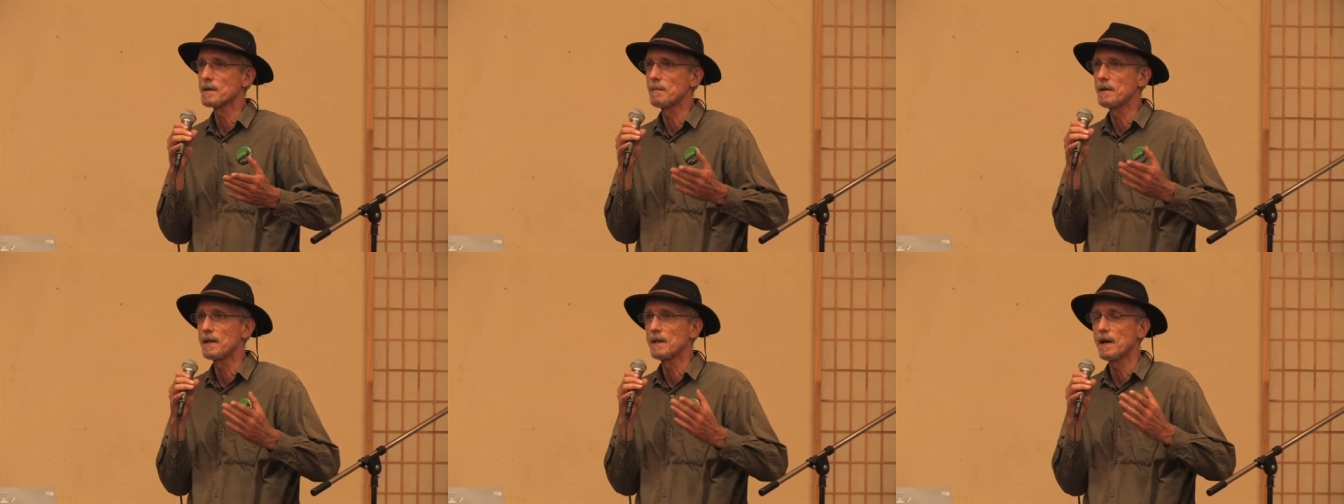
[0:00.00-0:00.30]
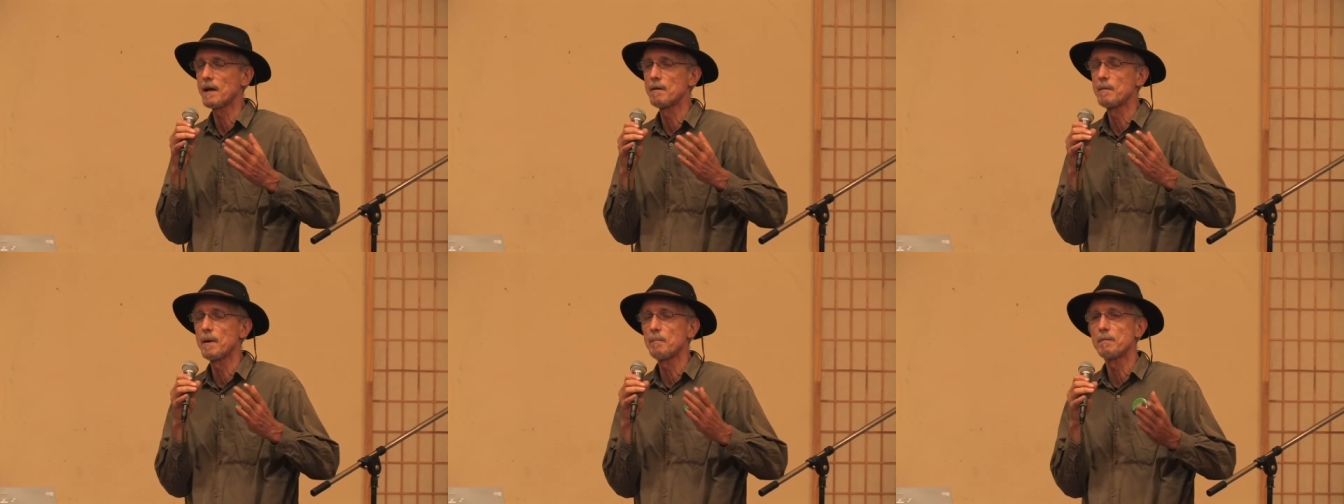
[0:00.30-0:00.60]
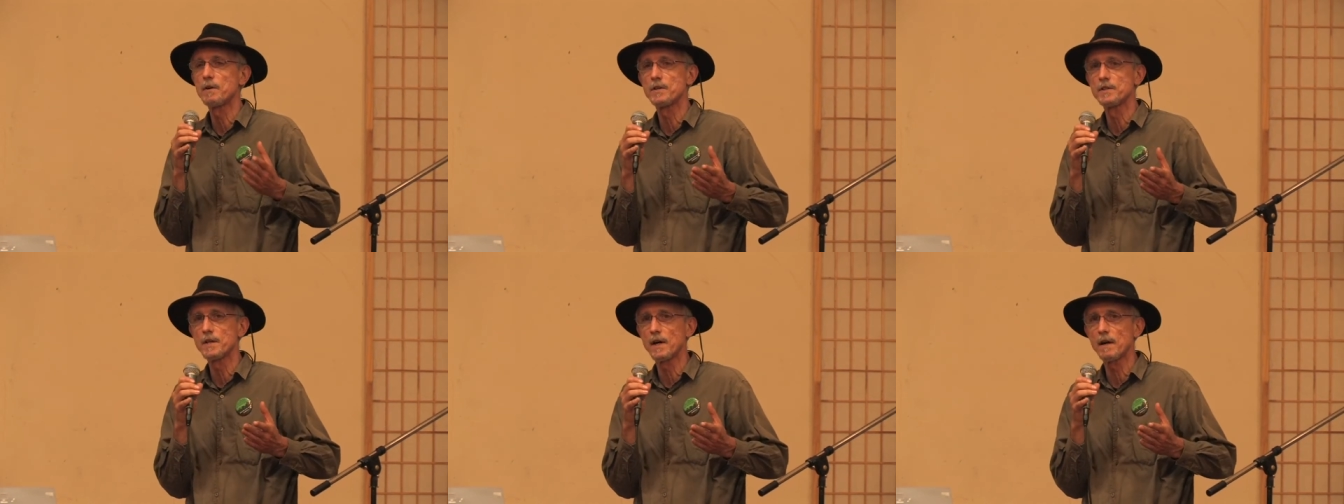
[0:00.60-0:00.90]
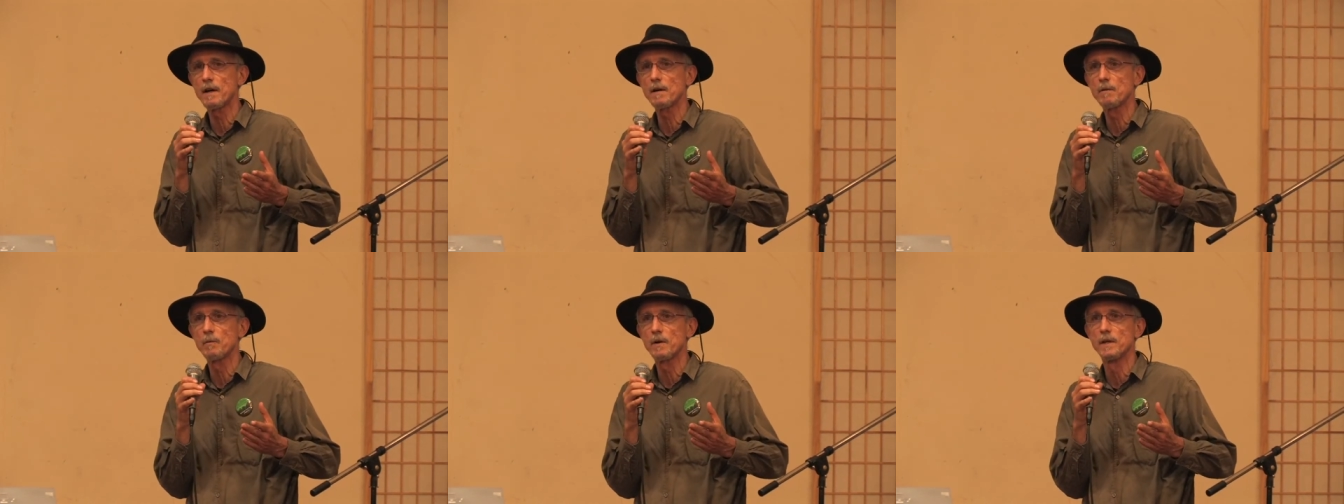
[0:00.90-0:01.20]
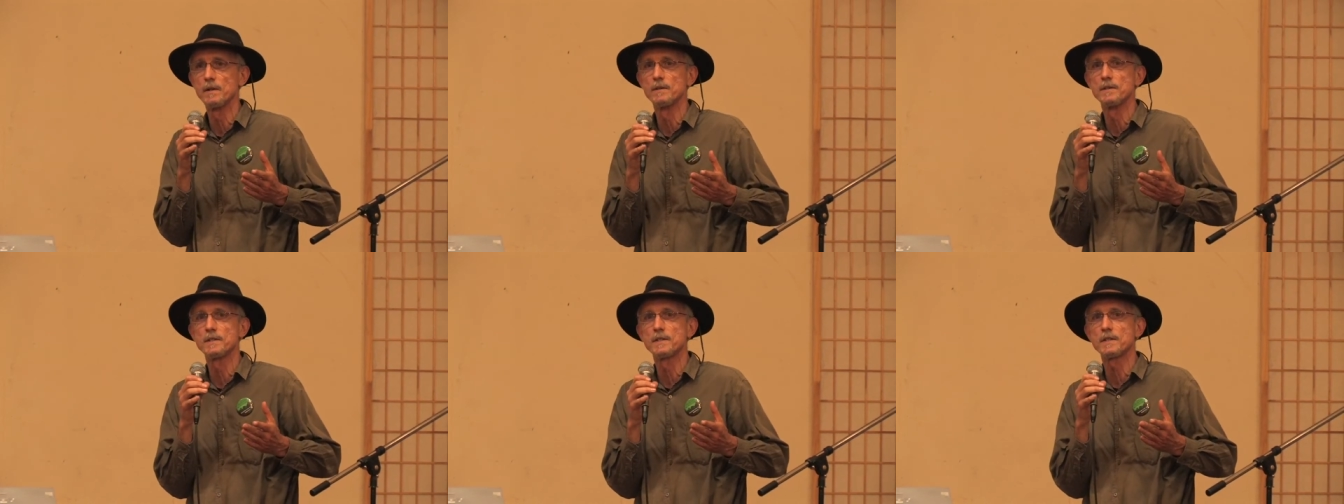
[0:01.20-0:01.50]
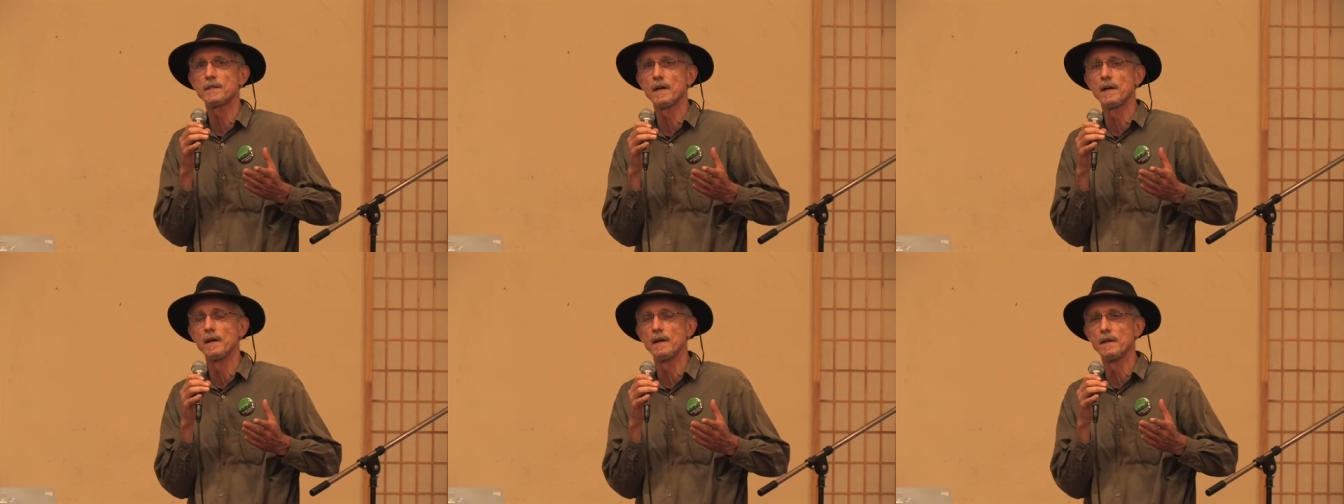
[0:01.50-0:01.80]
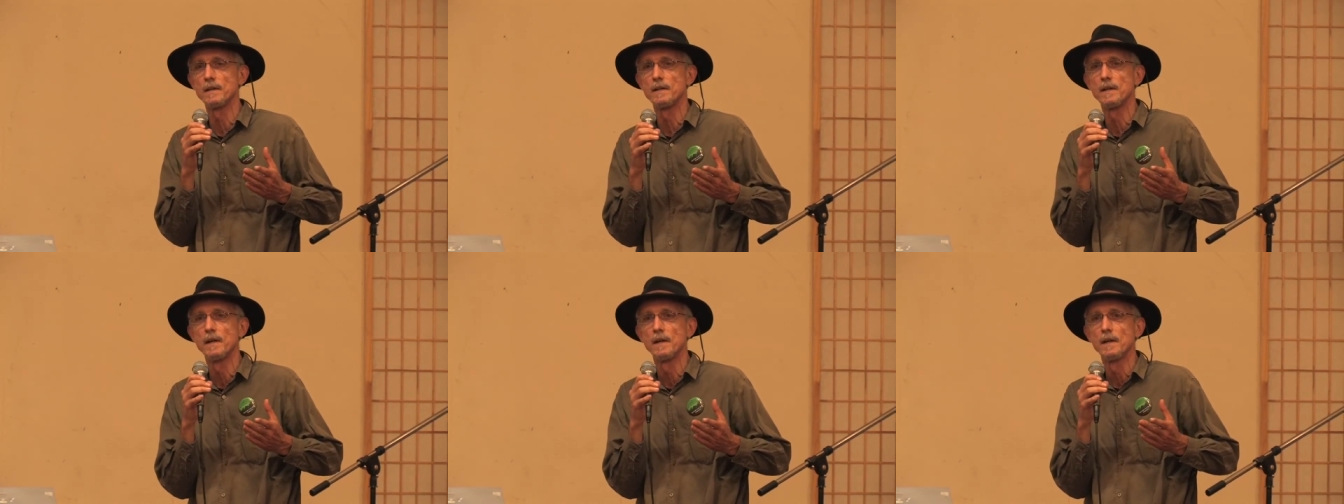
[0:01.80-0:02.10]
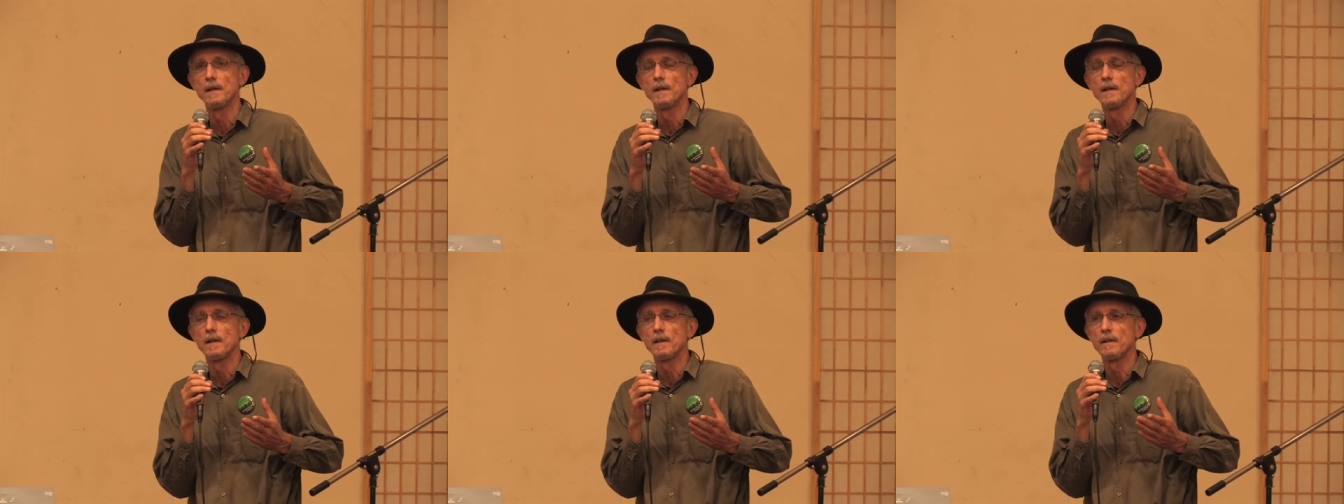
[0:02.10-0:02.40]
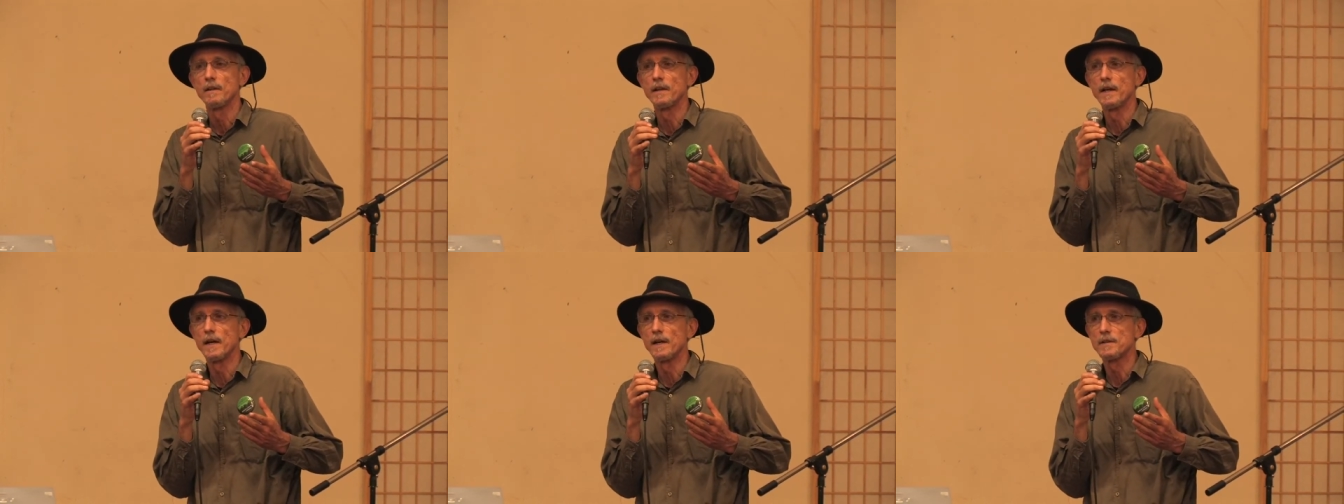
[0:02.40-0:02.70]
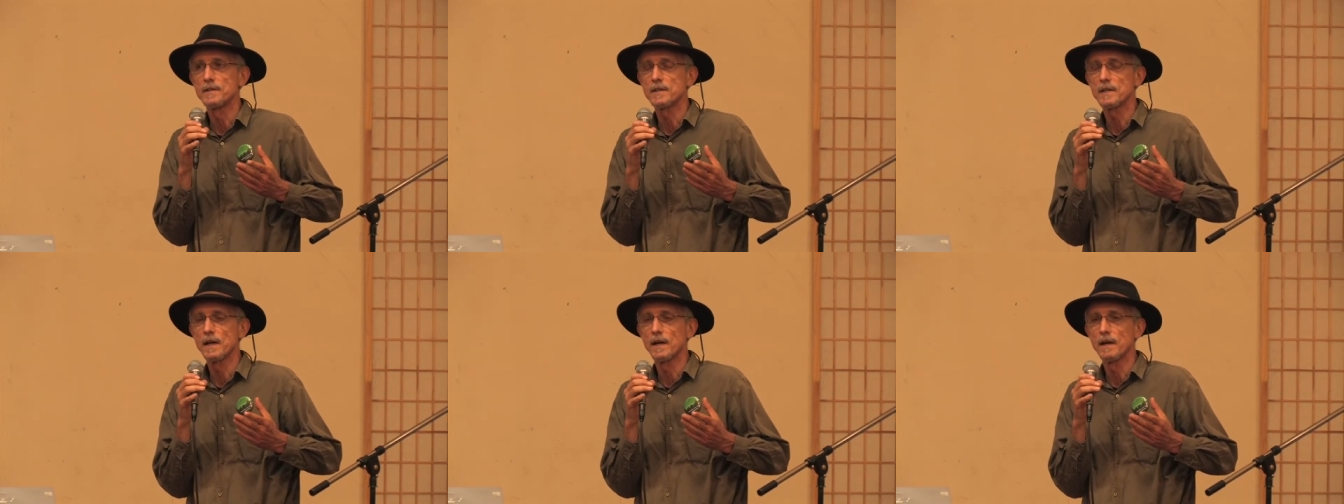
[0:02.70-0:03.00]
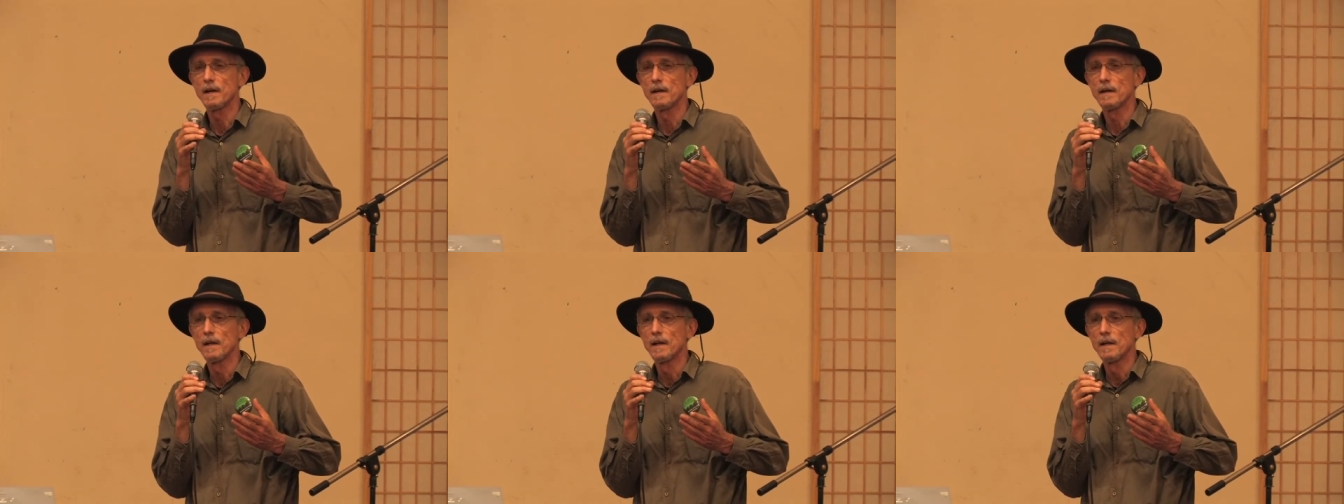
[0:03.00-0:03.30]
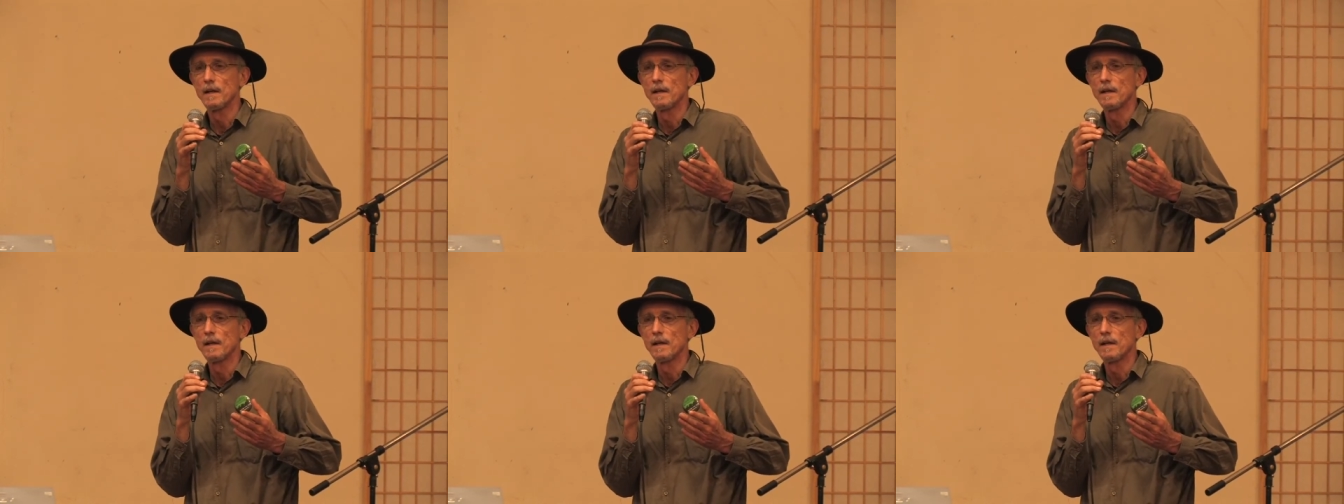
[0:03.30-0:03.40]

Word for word: I mean, I remember Darwin said that uh,